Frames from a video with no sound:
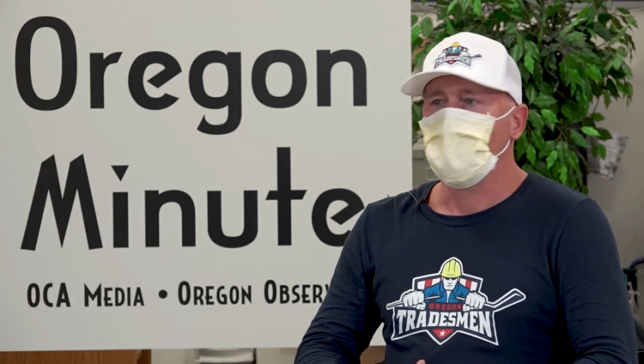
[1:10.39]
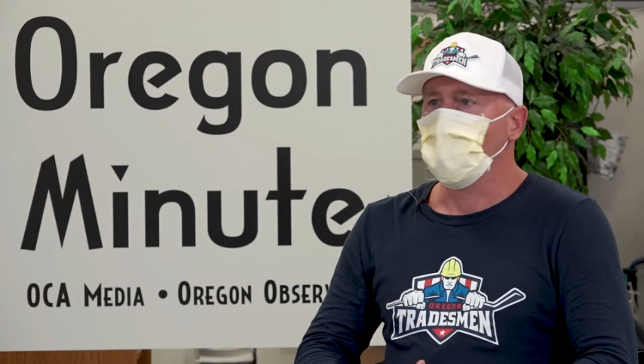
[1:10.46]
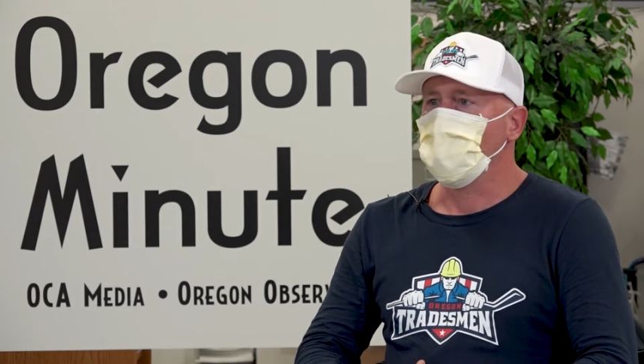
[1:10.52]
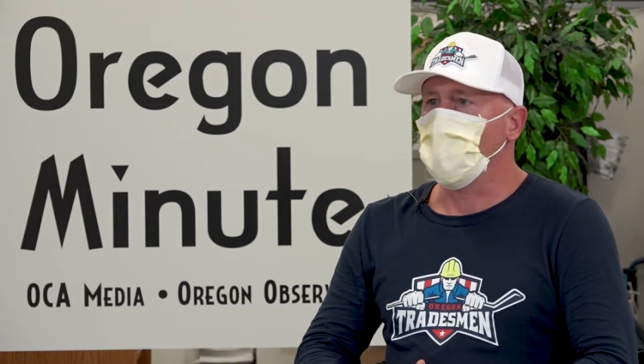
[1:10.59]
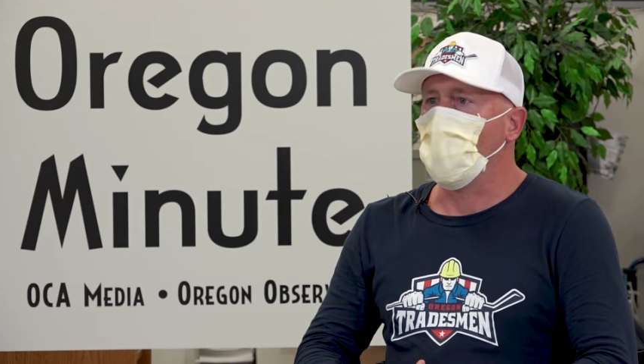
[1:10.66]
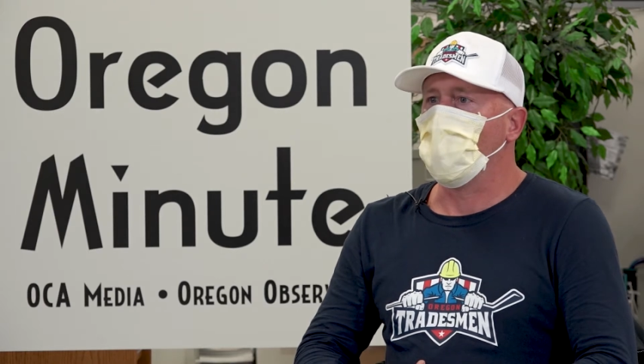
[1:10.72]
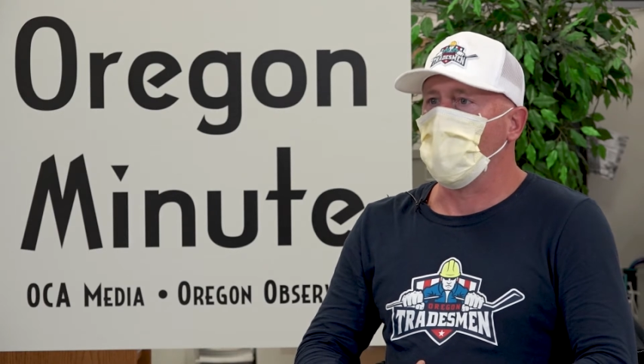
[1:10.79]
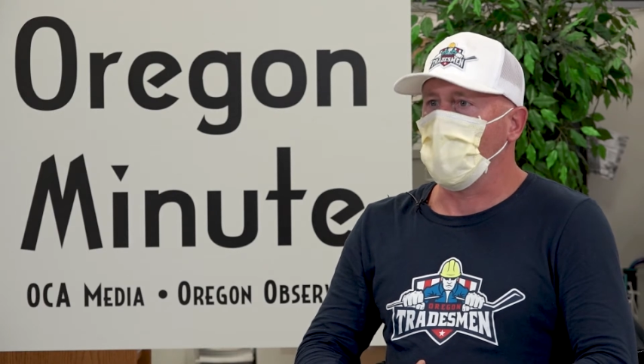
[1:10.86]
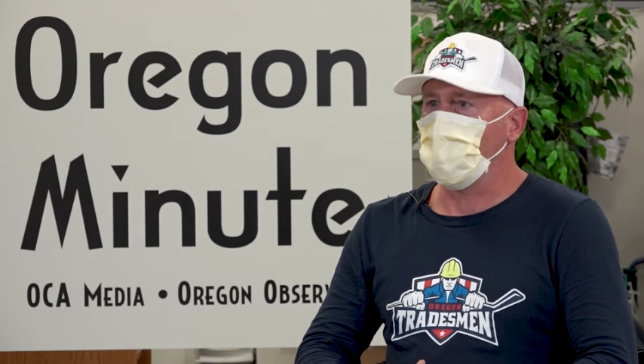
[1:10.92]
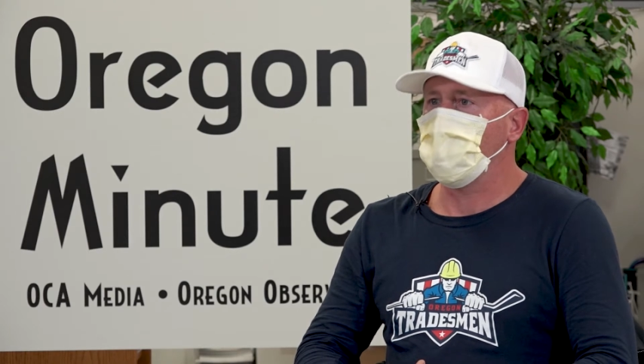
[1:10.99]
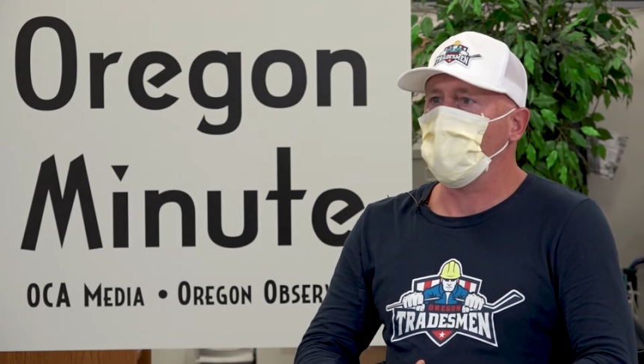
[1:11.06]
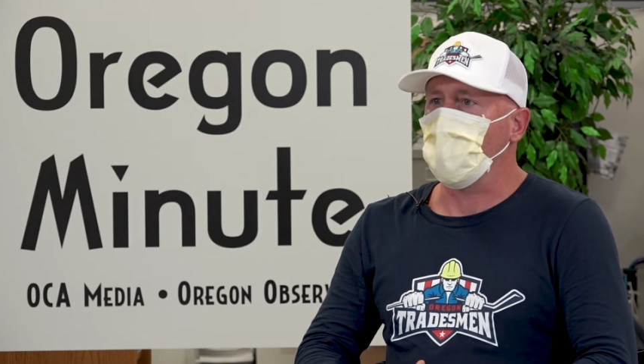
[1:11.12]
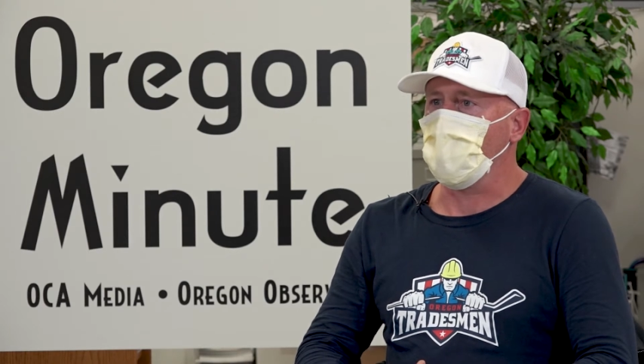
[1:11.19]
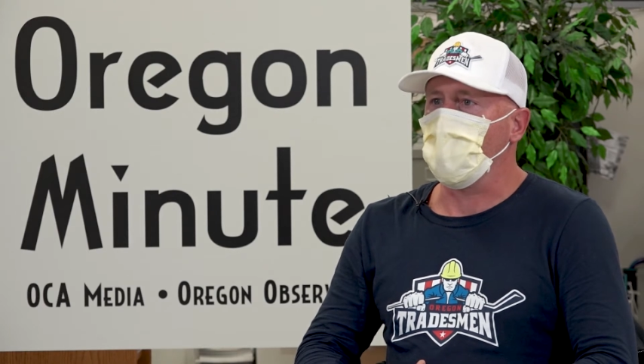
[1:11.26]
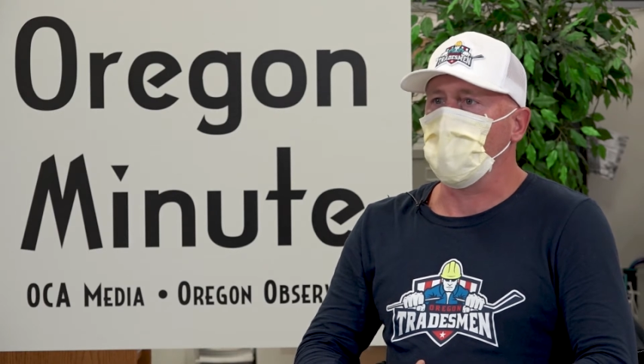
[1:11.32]
blown
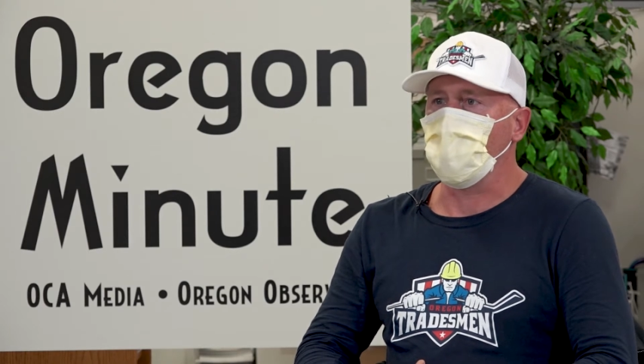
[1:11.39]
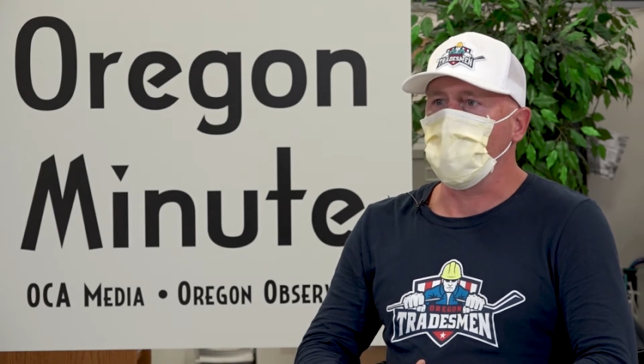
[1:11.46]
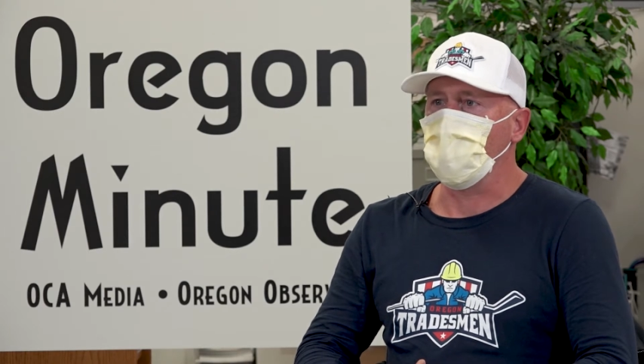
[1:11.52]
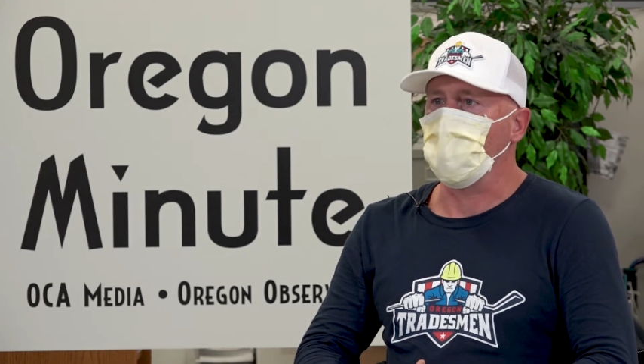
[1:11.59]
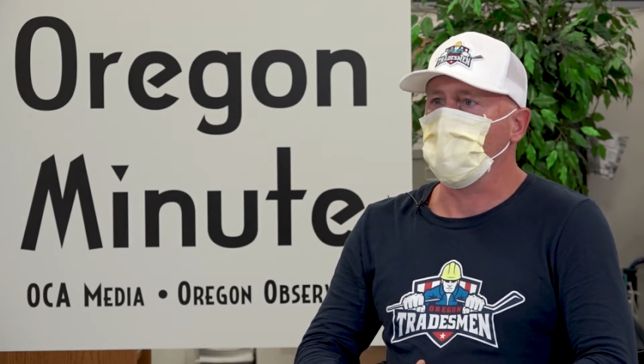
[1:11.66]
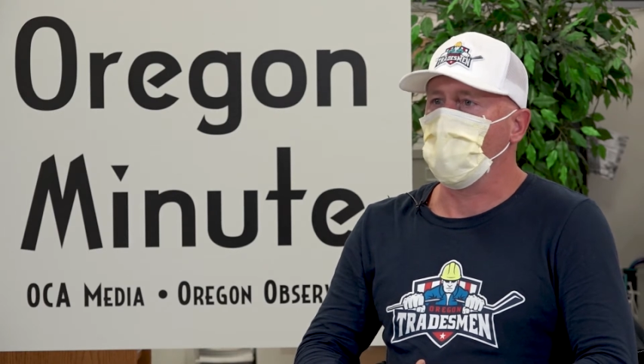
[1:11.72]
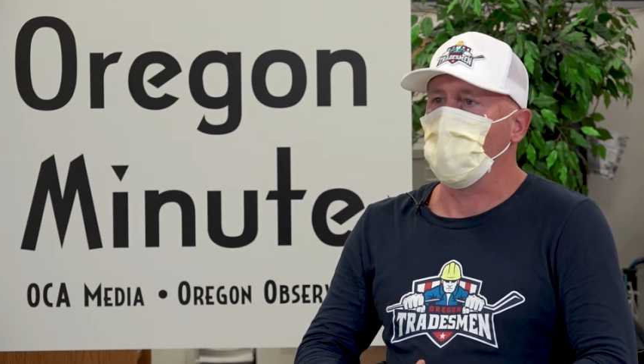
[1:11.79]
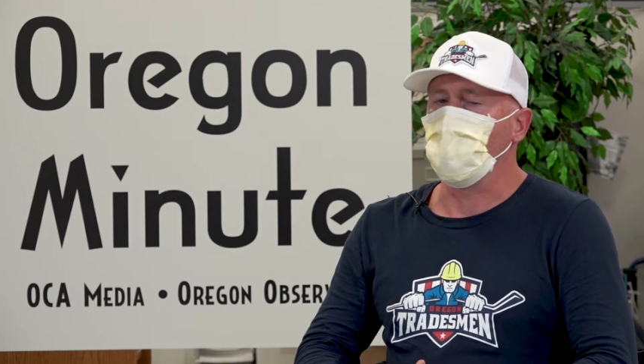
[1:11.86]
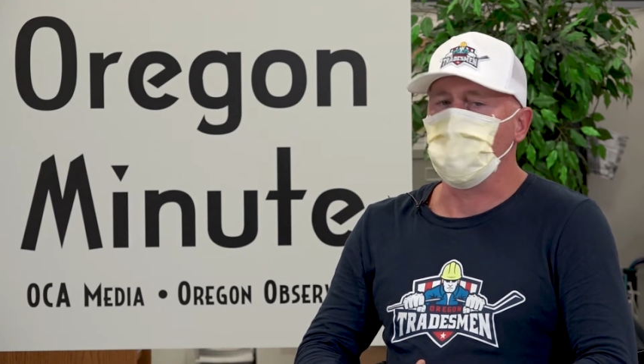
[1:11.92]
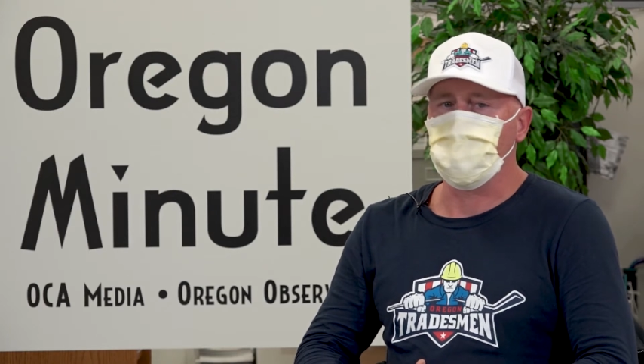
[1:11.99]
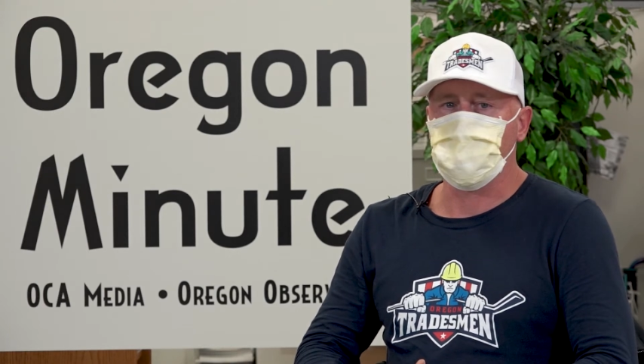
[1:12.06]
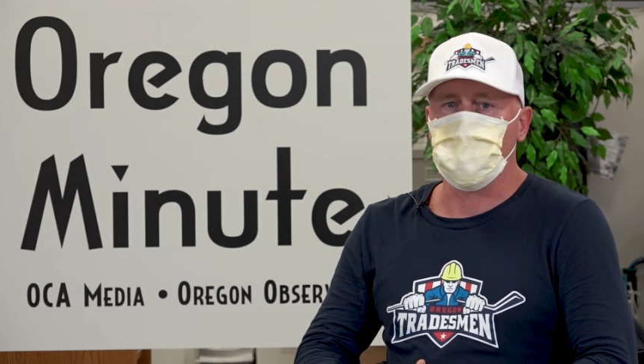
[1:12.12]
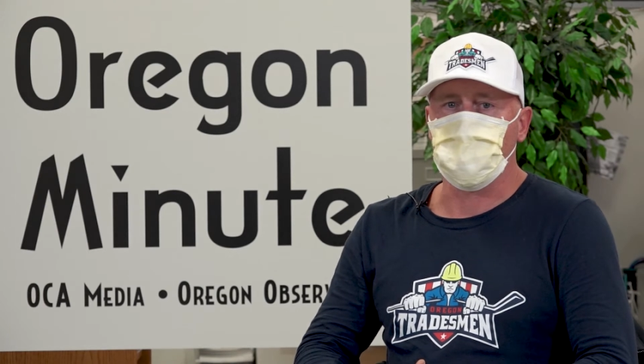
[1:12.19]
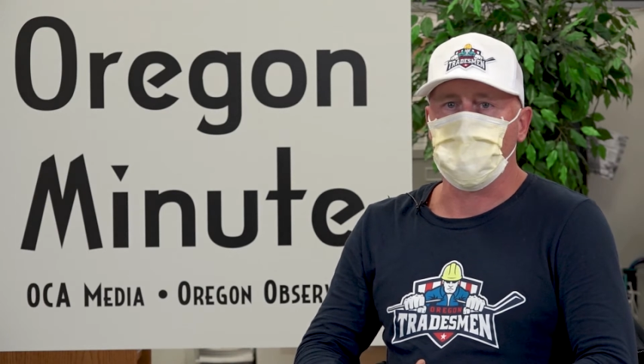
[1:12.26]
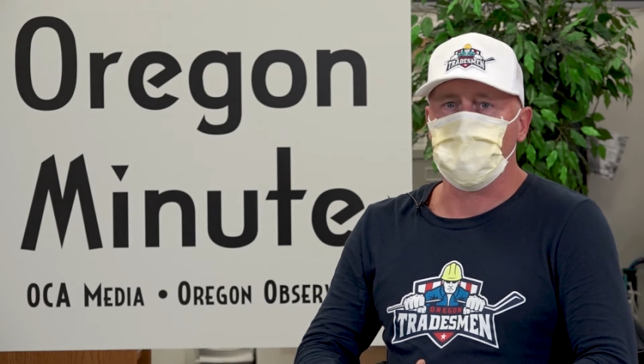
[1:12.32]
up with calls
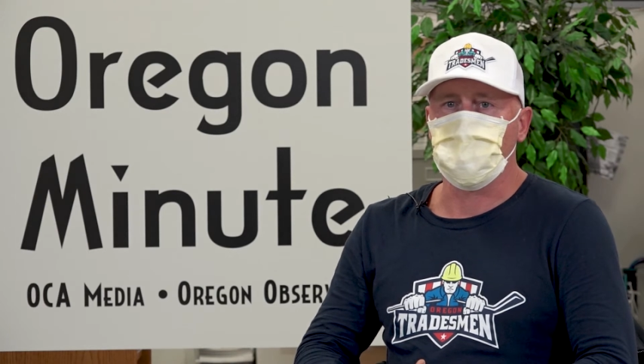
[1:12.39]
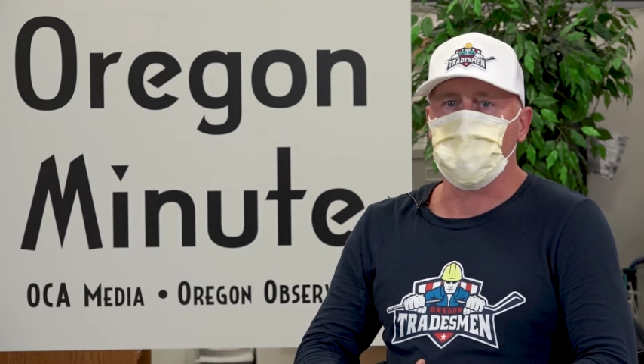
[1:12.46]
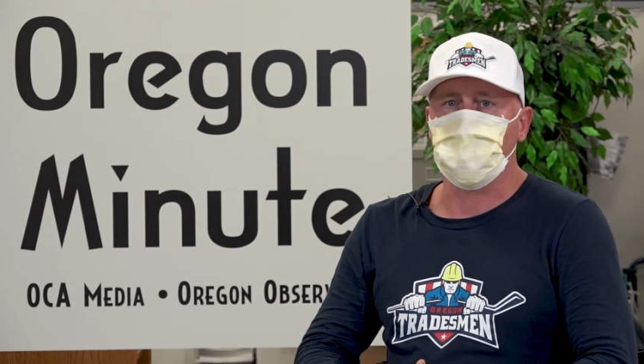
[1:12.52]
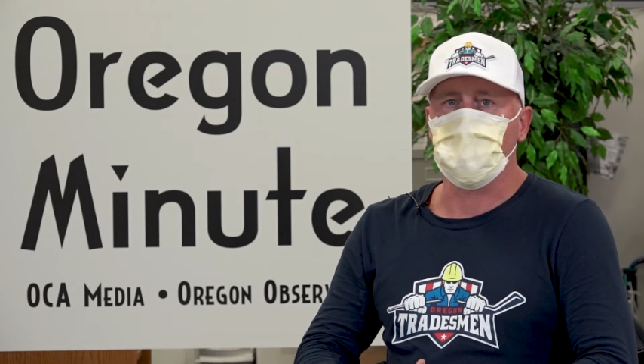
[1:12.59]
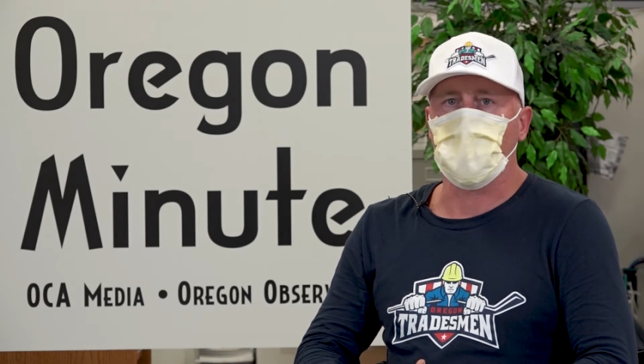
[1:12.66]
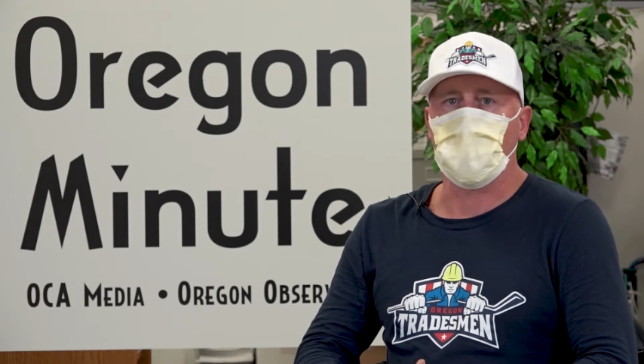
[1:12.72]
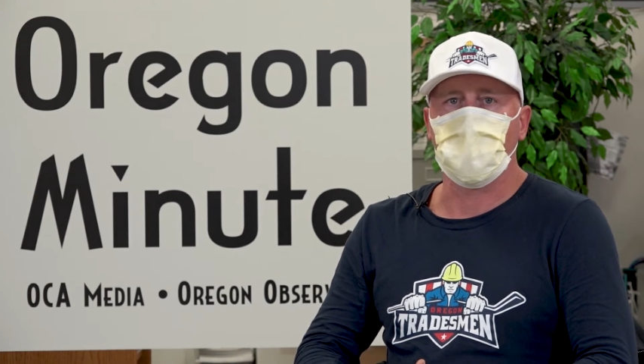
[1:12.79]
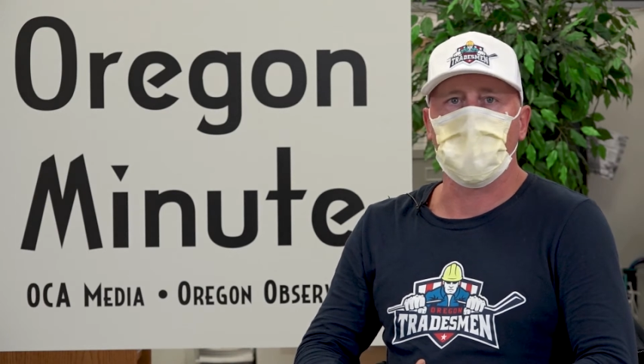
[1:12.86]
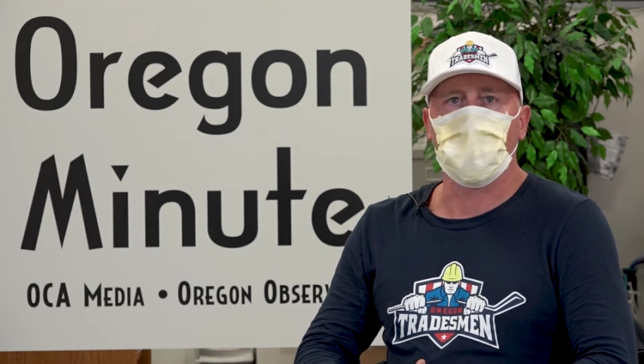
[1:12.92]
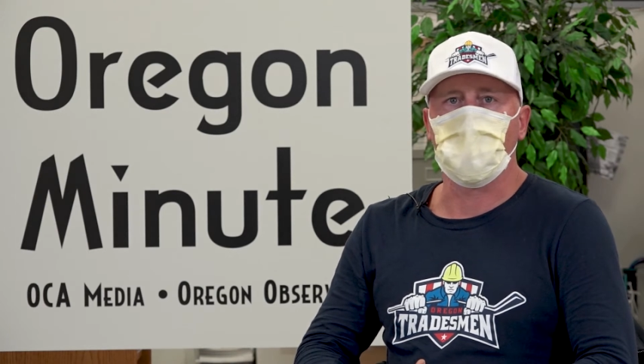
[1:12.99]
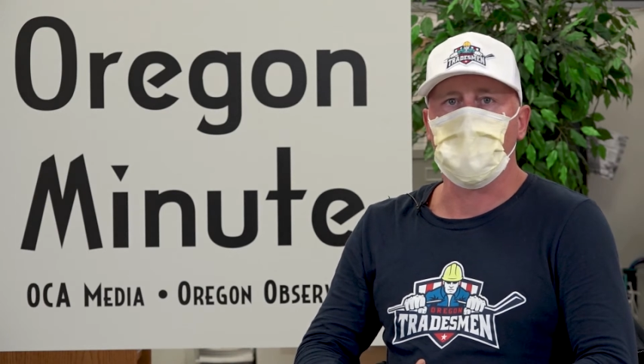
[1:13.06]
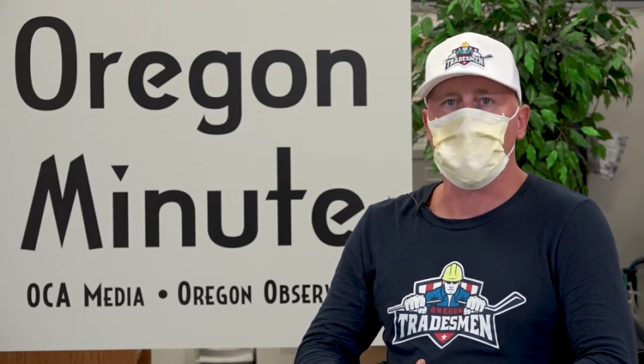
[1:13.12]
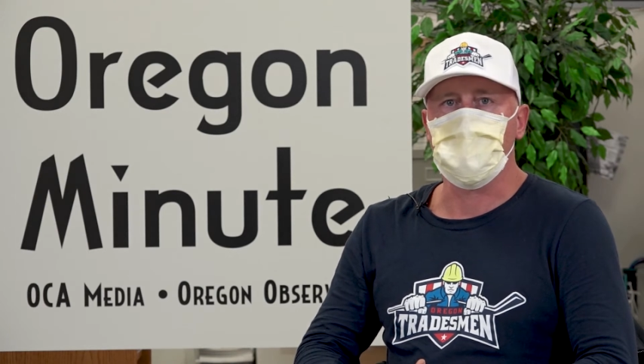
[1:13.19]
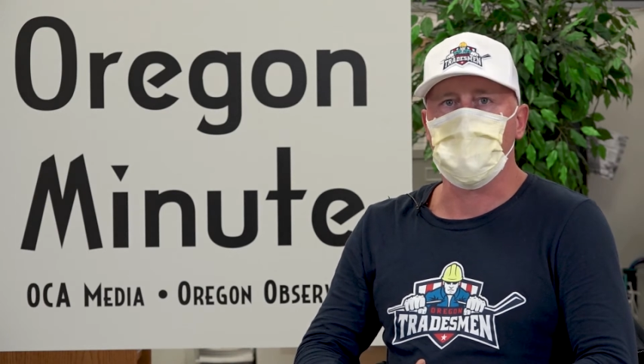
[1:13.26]
to try to do this.